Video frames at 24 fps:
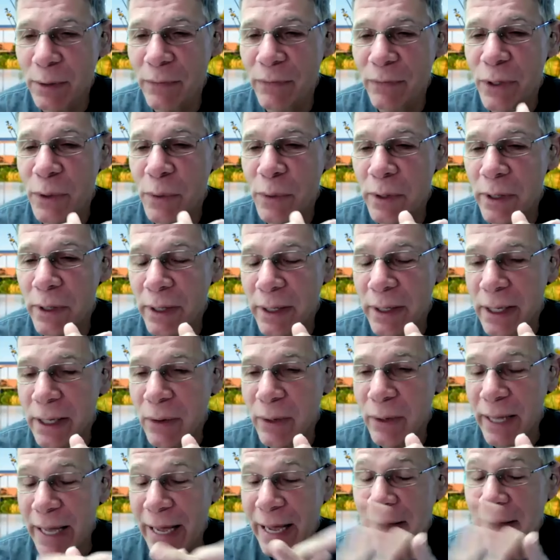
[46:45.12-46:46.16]
if you were to go
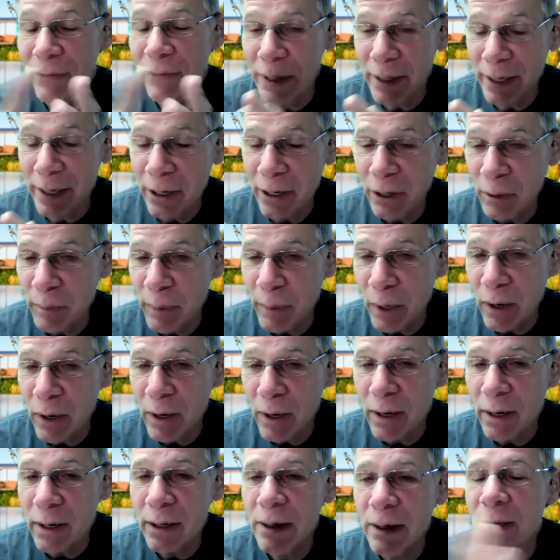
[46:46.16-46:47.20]
to Avondale
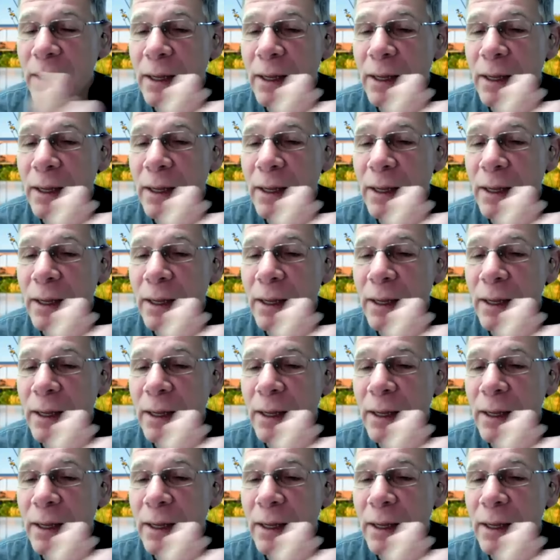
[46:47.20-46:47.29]
Park,